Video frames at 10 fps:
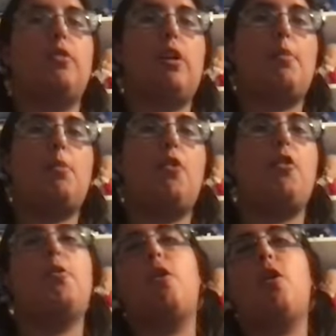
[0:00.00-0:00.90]
um, all
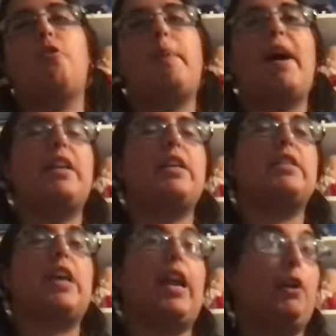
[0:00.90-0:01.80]
the all the bodies,
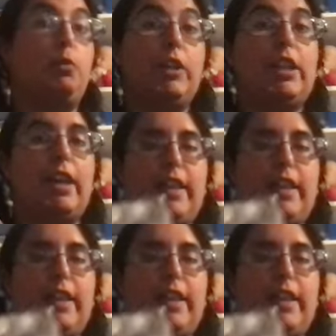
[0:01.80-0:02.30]
and I really like